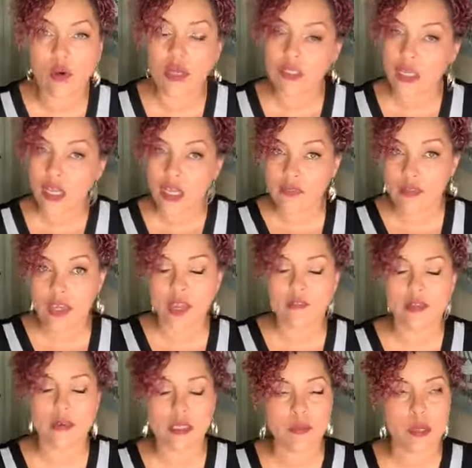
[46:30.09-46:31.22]
request. I'll even
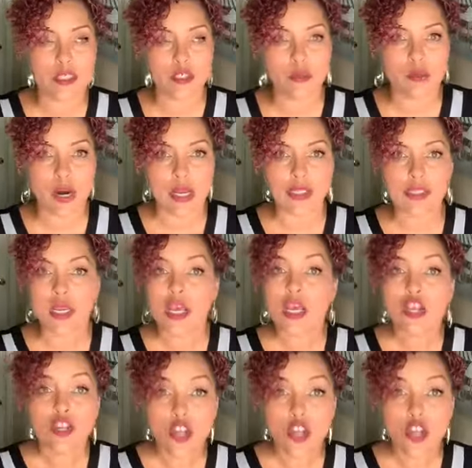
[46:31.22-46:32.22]
give them a special price.